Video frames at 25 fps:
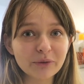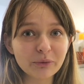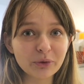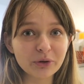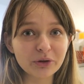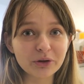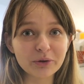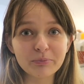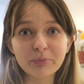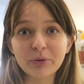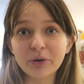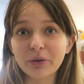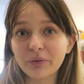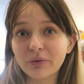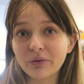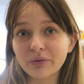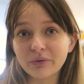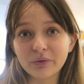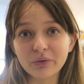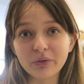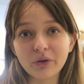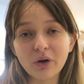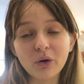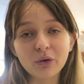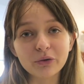we are put
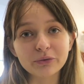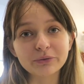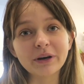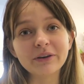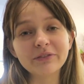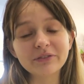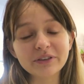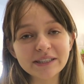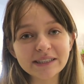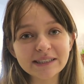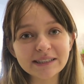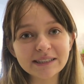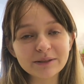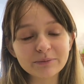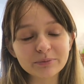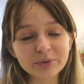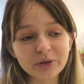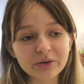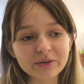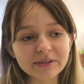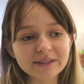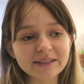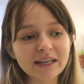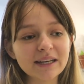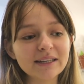through the whole referencing
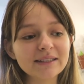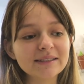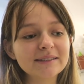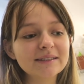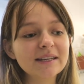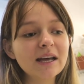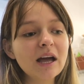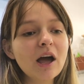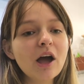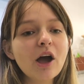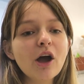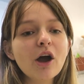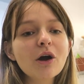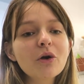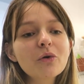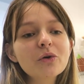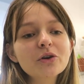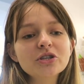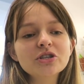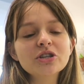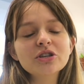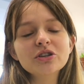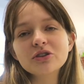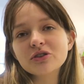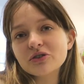process,
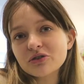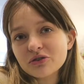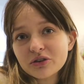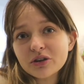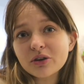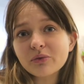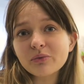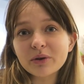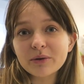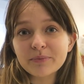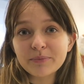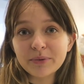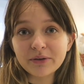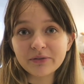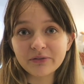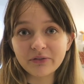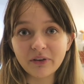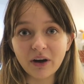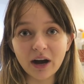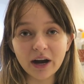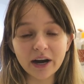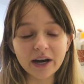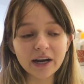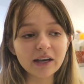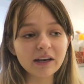which usually would be
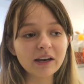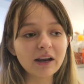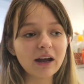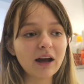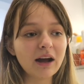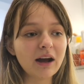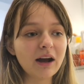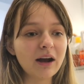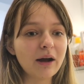fine.